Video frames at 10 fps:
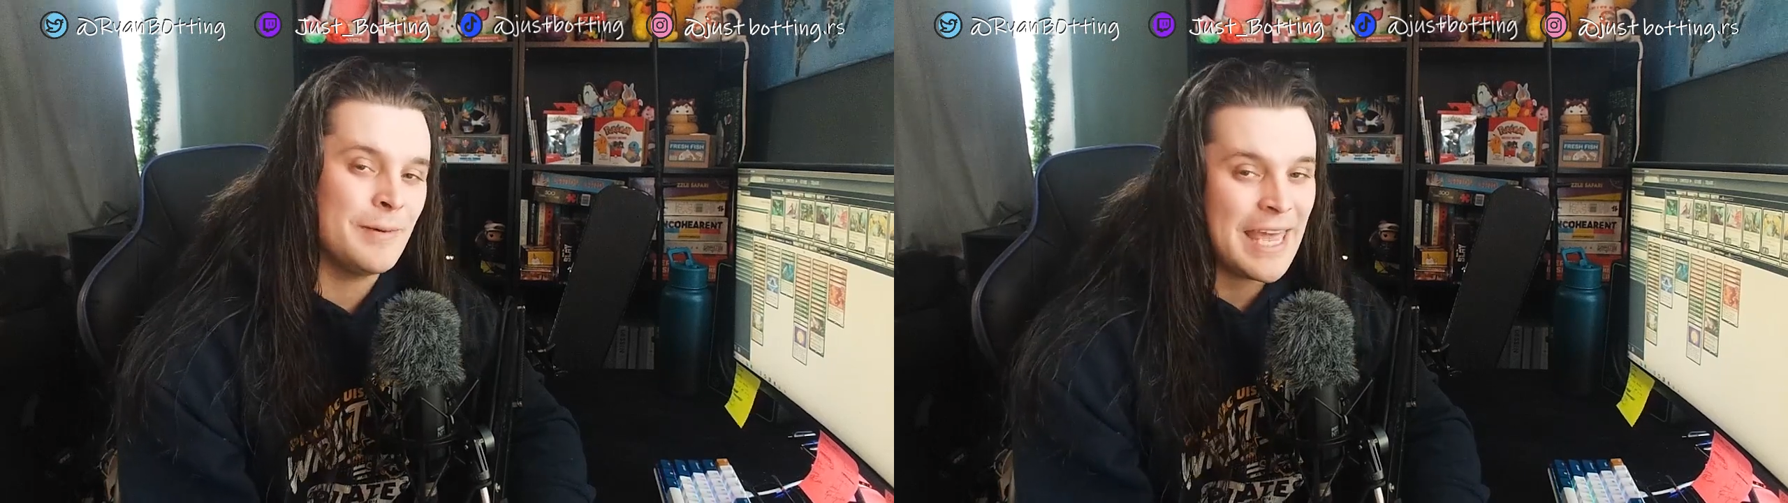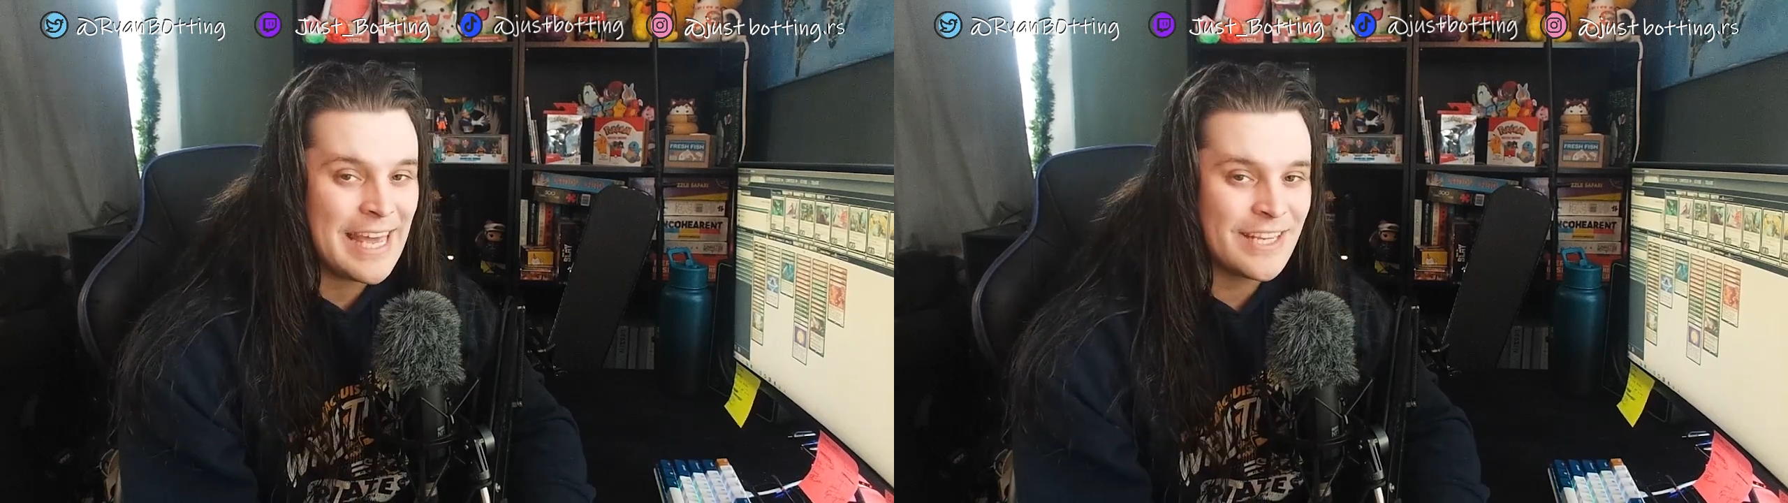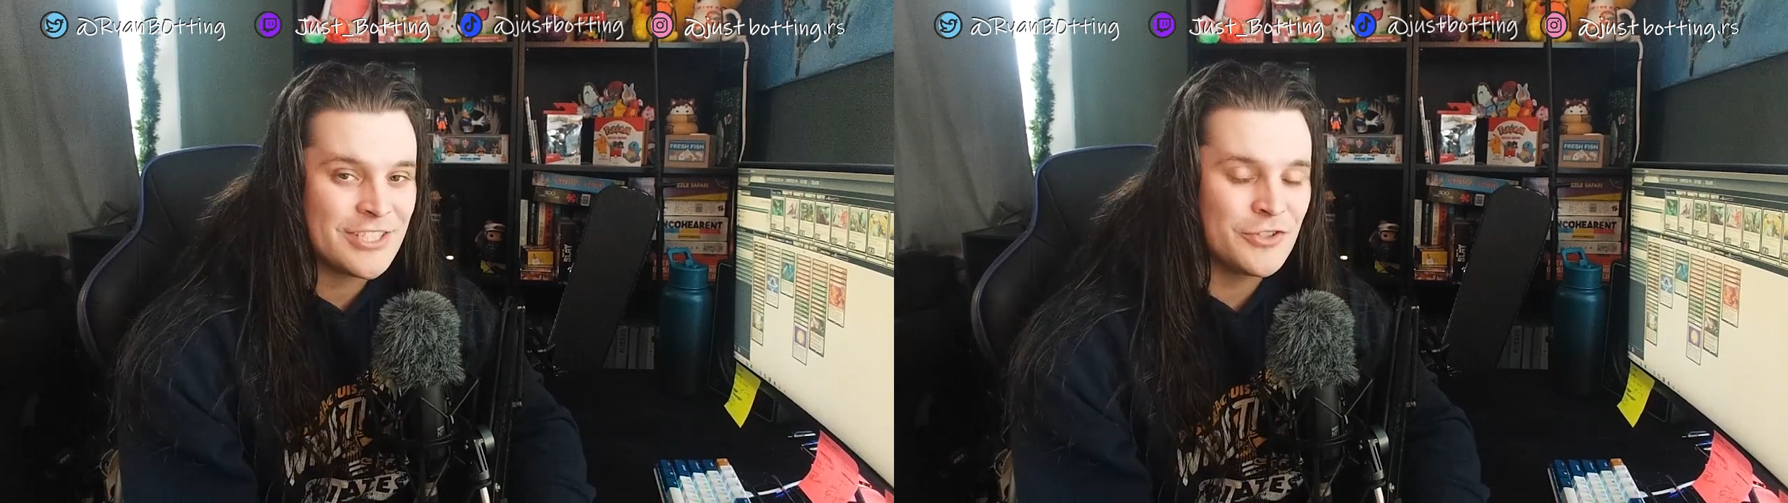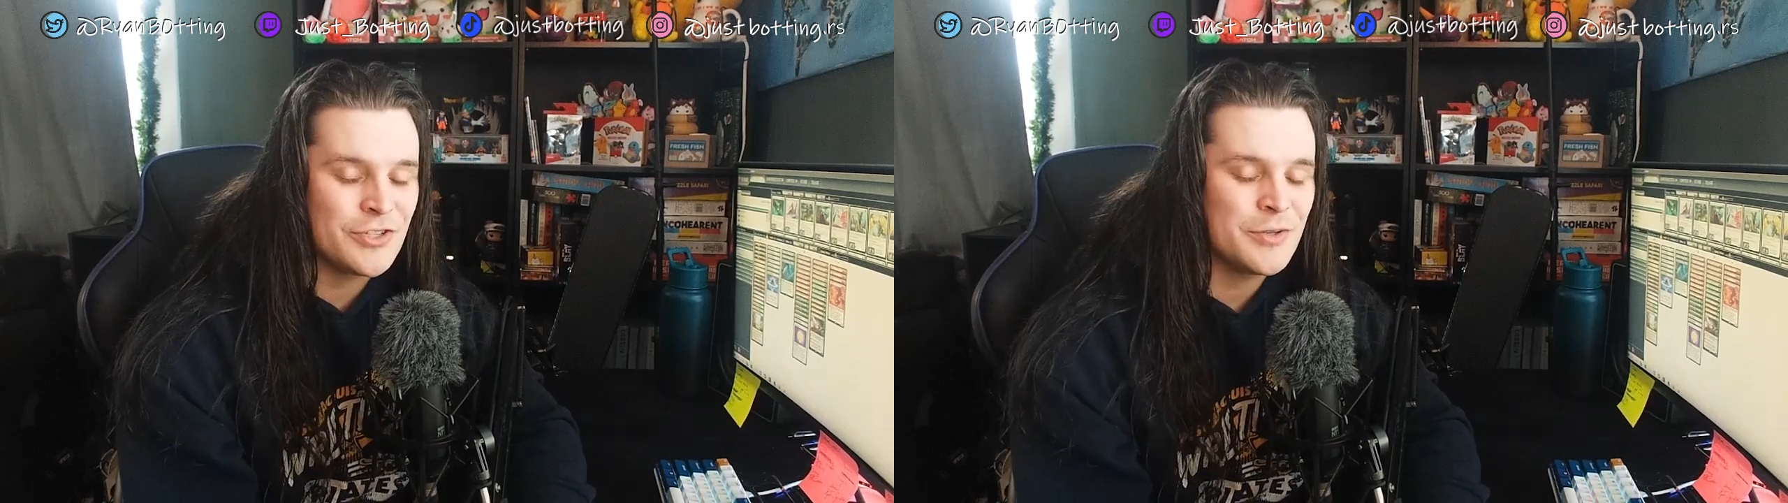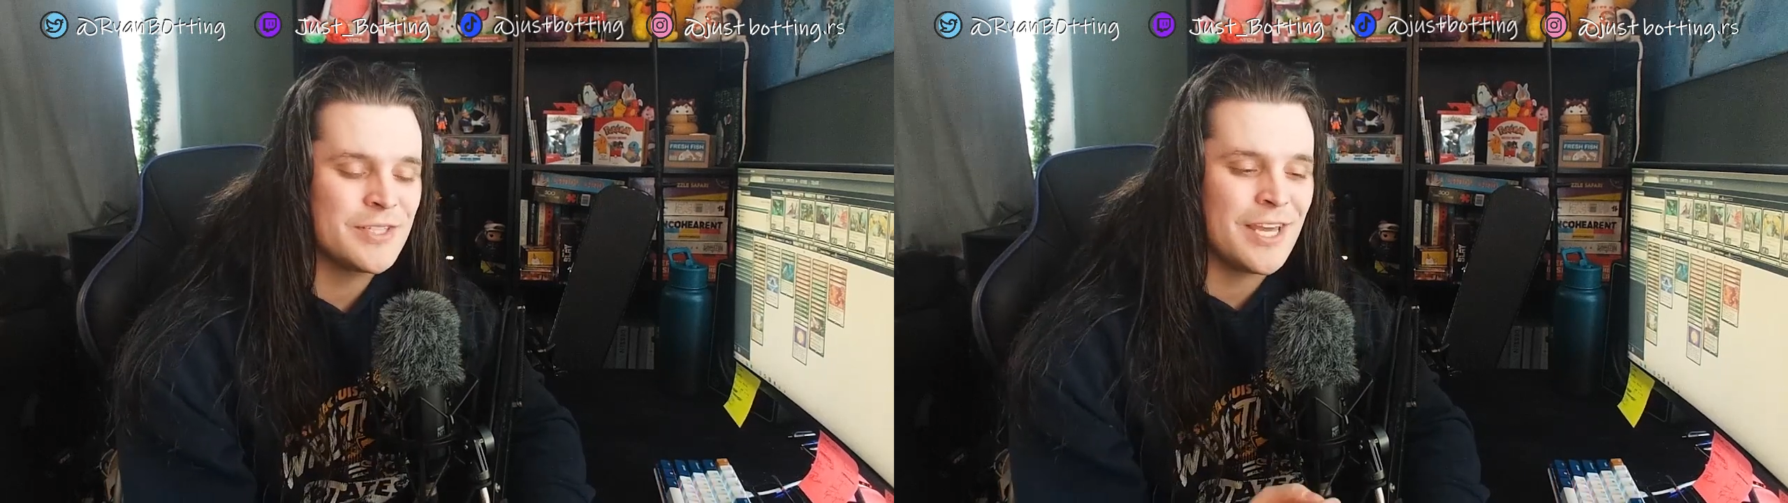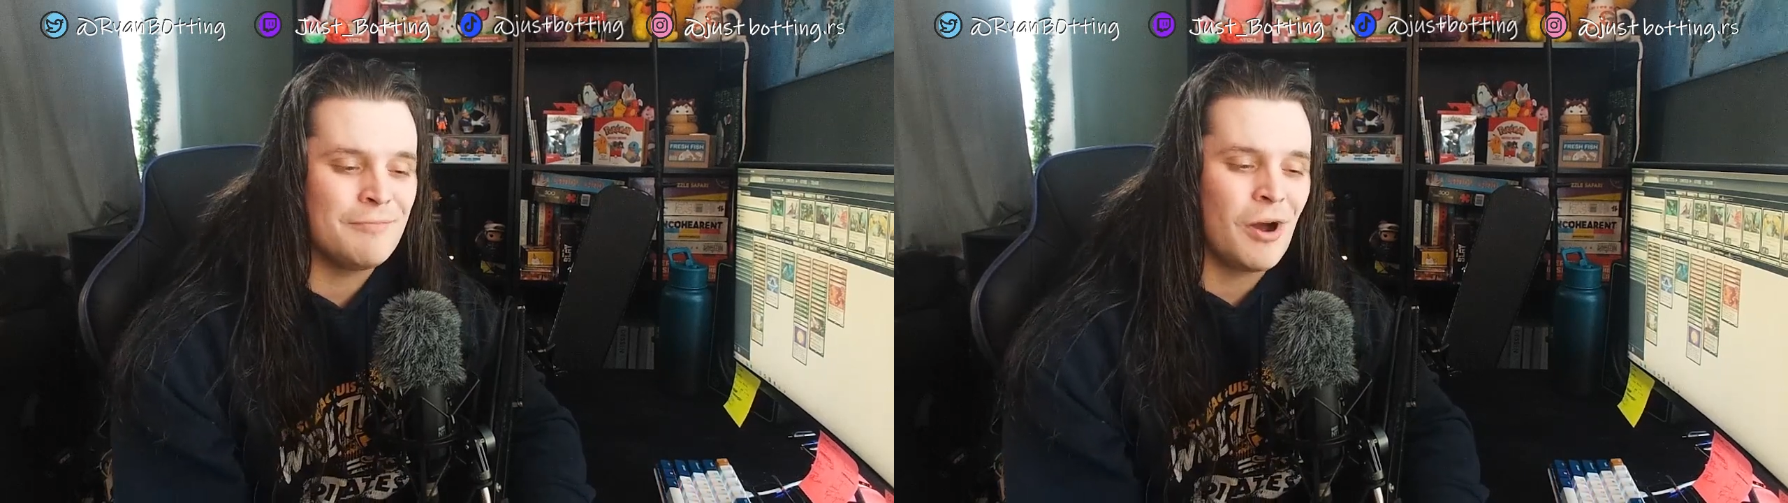mechanics introduced in